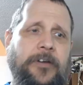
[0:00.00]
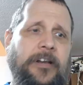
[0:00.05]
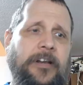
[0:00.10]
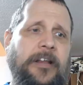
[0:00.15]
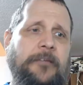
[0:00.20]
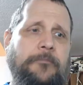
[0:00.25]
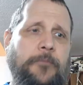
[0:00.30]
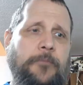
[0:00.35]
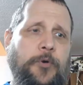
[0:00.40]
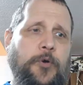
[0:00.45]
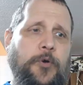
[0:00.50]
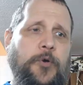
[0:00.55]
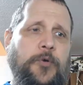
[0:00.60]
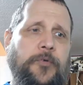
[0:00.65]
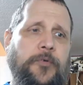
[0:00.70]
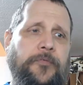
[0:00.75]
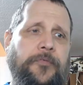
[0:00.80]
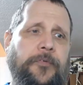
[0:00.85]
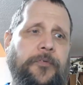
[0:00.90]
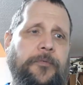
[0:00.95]
really
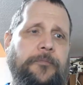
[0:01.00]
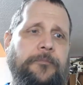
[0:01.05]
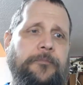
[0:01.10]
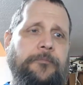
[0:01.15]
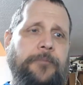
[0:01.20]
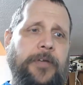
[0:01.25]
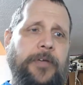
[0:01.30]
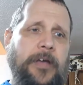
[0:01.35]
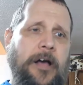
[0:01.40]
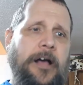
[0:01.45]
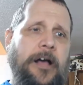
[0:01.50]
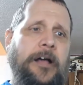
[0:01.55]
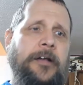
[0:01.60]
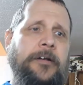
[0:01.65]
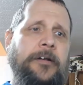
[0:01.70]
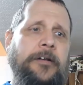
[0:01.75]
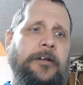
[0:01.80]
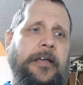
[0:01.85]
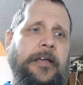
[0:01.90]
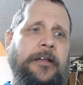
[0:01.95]
move
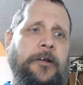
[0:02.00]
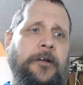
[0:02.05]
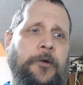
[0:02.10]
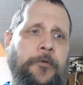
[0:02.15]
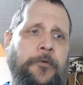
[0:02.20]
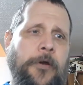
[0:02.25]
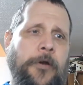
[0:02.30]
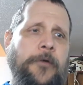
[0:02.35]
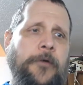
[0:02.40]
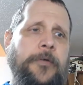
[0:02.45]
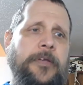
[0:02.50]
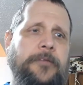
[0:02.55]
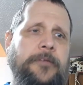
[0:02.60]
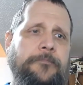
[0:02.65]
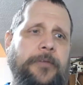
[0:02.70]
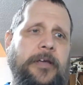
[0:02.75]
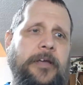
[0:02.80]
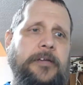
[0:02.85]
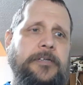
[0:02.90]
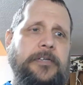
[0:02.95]
beyond an
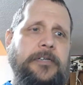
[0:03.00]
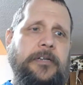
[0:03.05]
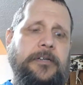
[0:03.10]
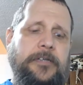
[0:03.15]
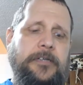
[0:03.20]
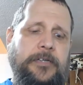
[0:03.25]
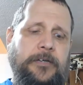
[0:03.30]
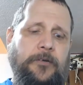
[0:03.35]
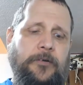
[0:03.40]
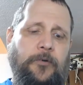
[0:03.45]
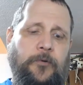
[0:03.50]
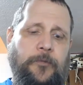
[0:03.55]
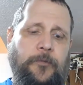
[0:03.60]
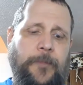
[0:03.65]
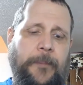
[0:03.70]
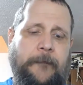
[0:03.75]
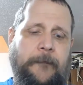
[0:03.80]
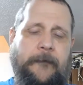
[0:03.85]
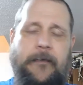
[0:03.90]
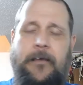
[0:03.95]
agrarian base
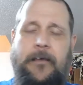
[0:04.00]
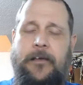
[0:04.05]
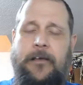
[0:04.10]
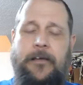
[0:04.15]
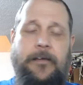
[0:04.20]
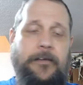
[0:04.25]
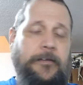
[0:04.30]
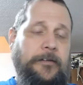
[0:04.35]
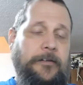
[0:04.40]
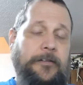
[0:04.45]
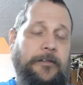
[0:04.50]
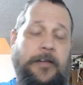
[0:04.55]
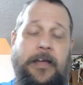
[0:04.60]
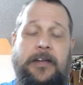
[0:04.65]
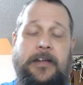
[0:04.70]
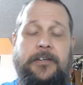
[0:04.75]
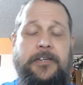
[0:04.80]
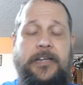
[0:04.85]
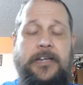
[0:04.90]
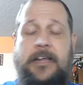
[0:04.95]
until
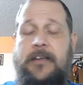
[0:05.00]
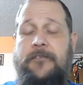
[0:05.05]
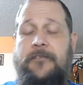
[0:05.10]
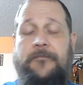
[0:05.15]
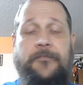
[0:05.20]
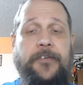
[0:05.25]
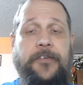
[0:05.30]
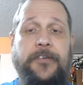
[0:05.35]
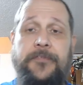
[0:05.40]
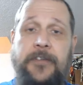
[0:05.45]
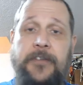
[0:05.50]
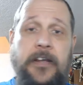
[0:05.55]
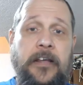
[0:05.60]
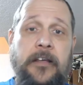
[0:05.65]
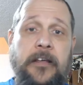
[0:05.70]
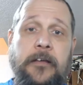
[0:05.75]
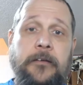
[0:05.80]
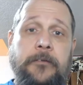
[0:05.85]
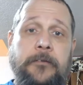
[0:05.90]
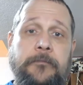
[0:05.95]

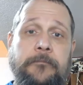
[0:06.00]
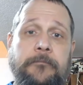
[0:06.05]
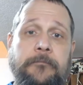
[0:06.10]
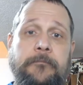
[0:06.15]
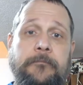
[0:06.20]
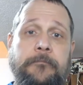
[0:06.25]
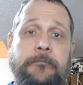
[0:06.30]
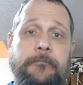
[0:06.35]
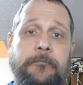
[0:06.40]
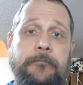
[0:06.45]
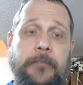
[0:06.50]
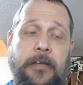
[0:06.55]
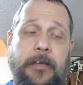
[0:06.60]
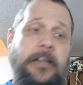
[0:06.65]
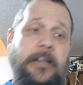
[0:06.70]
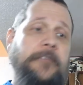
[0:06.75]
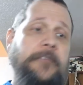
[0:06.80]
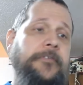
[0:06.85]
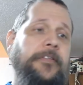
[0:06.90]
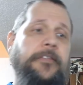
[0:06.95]
1950.
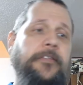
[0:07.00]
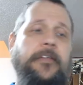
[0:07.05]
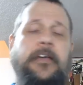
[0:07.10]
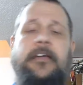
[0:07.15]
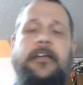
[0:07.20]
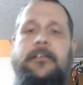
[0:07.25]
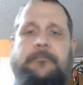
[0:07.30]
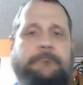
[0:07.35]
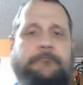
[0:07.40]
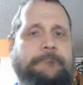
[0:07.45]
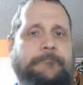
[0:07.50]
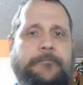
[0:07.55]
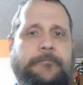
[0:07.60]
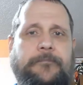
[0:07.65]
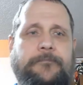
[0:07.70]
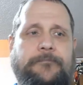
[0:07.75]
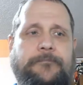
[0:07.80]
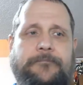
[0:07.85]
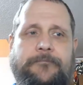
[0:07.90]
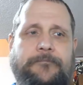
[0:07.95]
And even then,
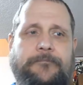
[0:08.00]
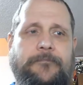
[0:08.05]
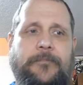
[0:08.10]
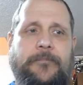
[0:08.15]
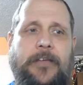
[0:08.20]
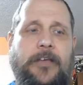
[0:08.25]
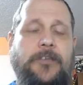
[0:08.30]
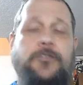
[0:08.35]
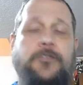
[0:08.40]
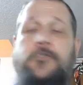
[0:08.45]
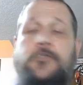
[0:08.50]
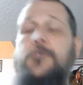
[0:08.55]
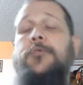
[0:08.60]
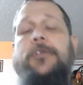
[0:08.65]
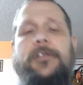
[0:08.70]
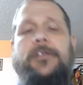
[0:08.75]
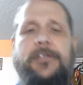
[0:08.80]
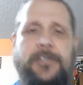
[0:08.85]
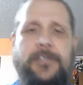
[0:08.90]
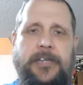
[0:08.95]

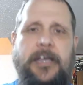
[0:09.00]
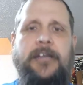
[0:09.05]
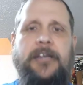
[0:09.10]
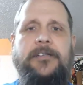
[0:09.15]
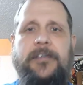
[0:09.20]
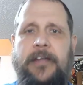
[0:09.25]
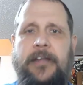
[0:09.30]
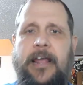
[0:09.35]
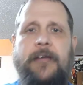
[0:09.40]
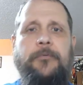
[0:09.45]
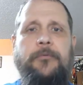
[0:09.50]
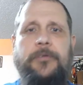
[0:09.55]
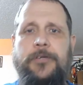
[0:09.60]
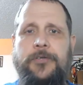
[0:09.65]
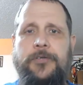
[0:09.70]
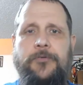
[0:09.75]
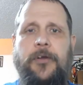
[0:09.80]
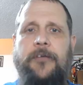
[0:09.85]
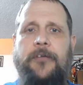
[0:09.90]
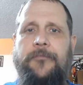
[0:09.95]
you can say today with
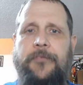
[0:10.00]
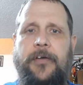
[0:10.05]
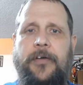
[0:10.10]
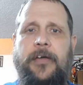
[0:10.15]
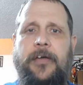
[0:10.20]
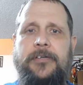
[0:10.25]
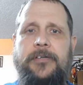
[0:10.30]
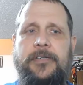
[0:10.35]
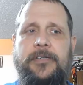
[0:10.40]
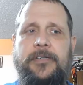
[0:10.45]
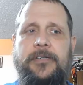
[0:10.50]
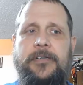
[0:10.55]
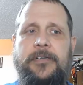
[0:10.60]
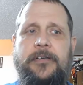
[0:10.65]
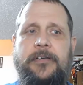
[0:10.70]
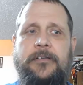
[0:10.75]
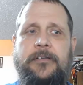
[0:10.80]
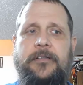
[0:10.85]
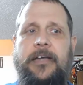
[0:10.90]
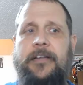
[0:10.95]
a straight face
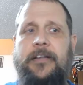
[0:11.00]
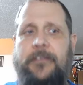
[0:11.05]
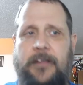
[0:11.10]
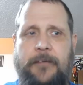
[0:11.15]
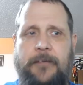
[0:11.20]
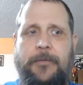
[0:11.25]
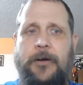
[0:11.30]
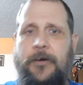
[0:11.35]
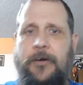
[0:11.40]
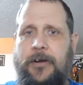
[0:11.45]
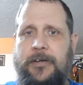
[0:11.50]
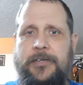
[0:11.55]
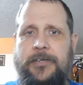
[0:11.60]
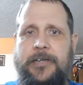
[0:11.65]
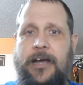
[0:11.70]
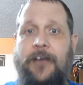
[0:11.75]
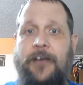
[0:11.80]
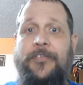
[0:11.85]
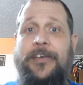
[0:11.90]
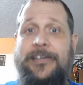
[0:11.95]
that the American
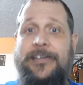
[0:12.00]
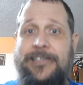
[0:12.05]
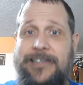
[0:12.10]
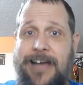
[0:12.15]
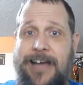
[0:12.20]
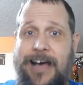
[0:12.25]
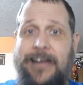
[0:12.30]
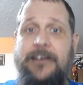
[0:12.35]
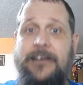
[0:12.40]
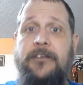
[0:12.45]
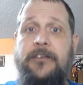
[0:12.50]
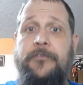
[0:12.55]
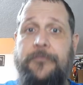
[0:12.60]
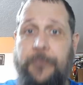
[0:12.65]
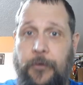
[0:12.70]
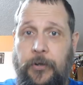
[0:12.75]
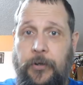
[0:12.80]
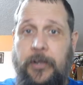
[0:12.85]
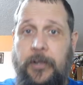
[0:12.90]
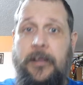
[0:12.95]
South has not
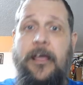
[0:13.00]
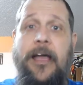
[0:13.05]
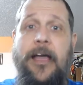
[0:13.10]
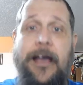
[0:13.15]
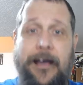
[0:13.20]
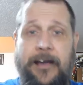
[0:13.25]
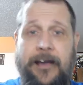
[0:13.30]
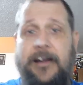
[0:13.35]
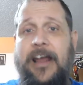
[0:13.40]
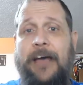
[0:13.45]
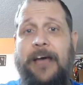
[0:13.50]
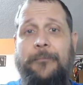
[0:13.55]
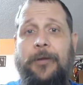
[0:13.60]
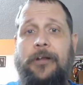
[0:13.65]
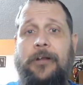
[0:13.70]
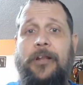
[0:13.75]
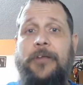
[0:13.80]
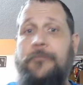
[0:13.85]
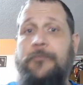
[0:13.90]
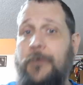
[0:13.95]
fully
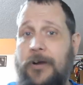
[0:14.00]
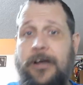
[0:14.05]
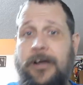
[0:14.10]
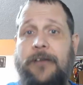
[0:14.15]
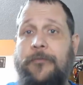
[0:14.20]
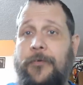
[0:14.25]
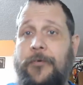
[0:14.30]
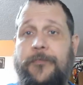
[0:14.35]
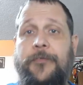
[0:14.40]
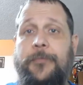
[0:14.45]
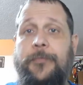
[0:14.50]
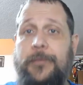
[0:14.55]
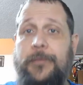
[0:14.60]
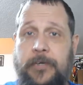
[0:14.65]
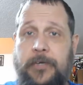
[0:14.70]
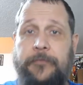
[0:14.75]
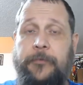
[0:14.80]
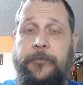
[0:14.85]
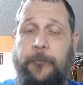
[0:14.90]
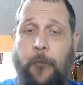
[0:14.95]
economically recovered from
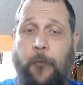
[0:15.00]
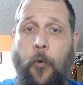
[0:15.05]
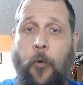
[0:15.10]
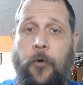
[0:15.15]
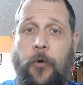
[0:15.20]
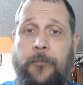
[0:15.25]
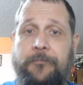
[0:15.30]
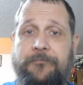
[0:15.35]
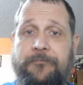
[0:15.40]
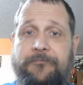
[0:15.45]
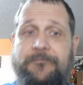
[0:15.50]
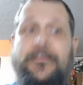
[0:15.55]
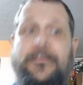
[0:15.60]
the Civil War.